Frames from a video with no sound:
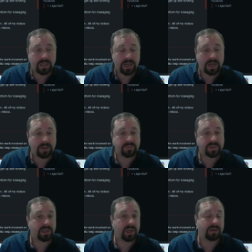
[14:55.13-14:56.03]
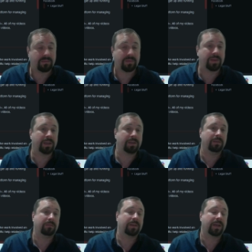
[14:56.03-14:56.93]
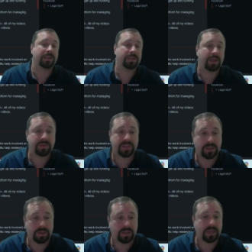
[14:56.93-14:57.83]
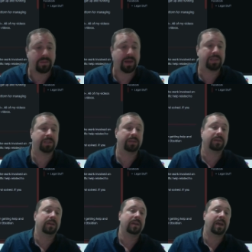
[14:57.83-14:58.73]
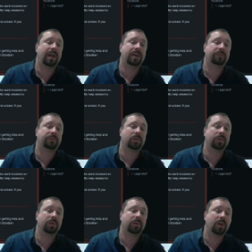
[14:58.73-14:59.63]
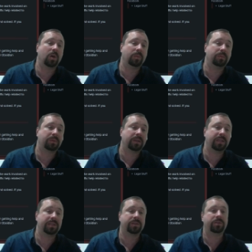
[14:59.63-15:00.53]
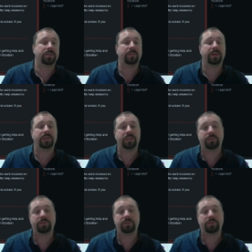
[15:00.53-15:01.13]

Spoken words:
So yeah, thank you. That is absolutely amazing. And for all your help, please do jump into the